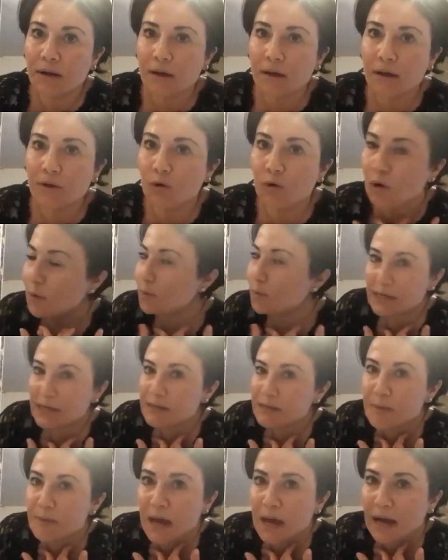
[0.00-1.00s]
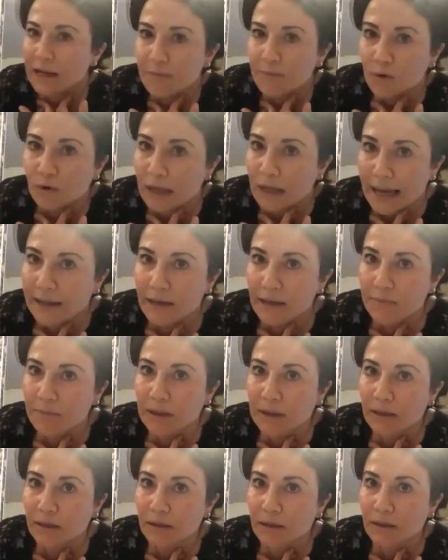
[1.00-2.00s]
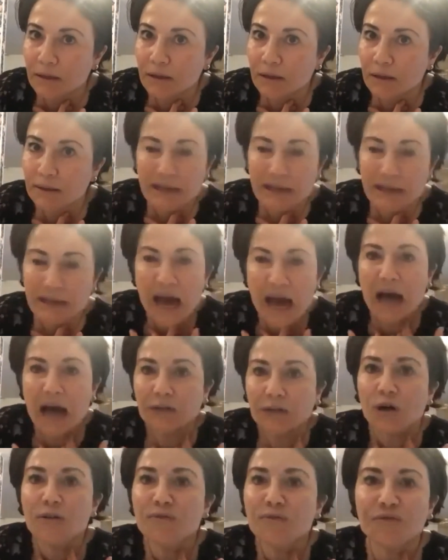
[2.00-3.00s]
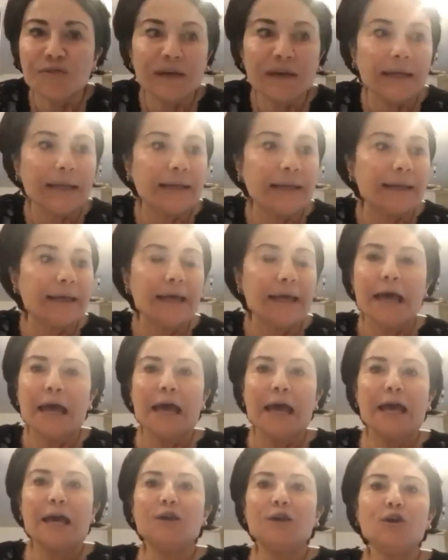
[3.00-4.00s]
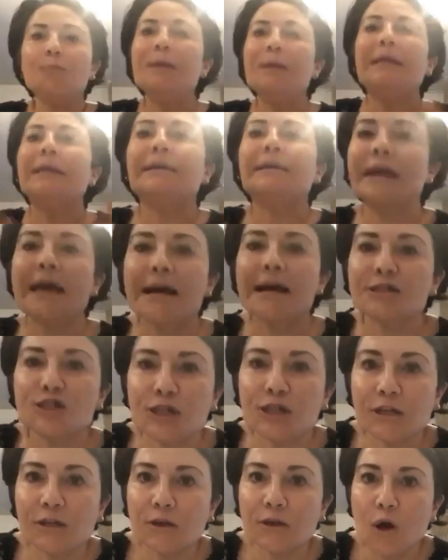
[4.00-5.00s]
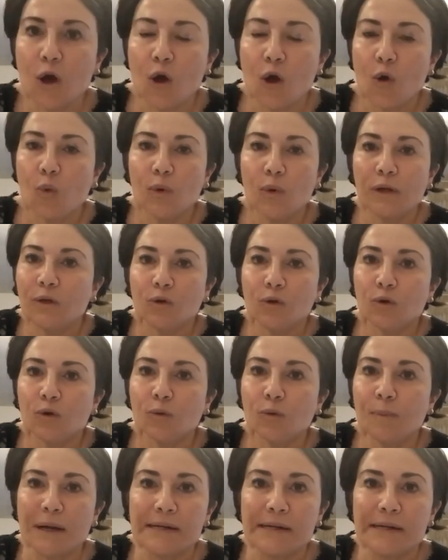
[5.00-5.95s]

You oppress me, I am your enemy. Yeah, I don't feel humiliation when you